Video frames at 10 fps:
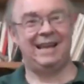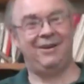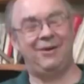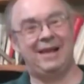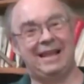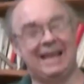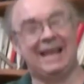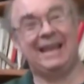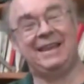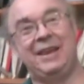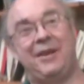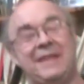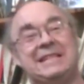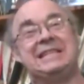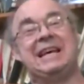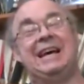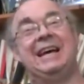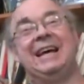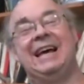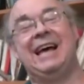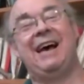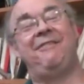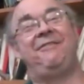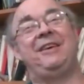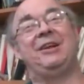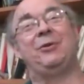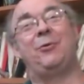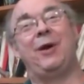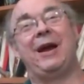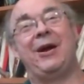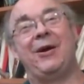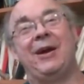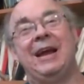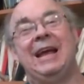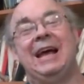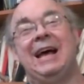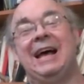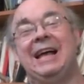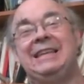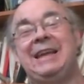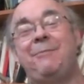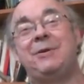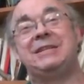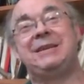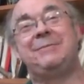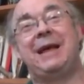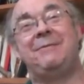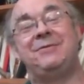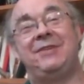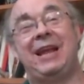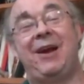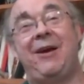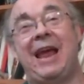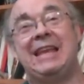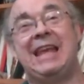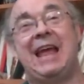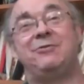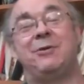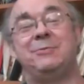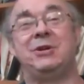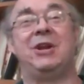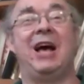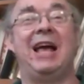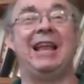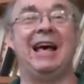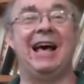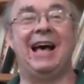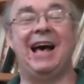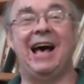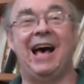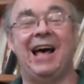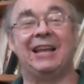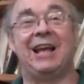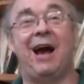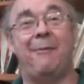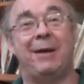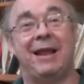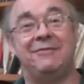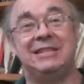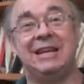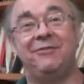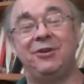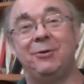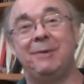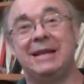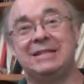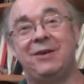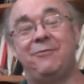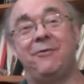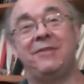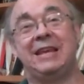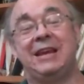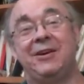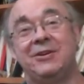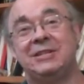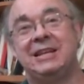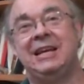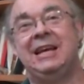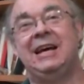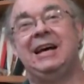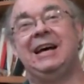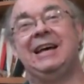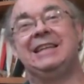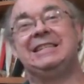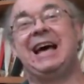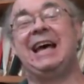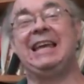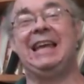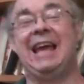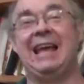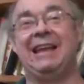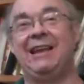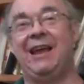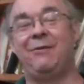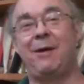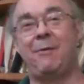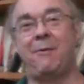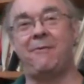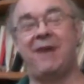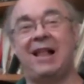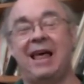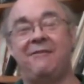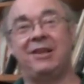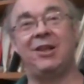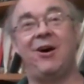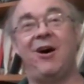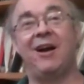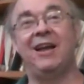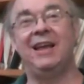Well, this is a field where tempers sometimes flare, and tantrums are not uncommon. I've seen a few myself over the years. Zahi and Robert Boval have a long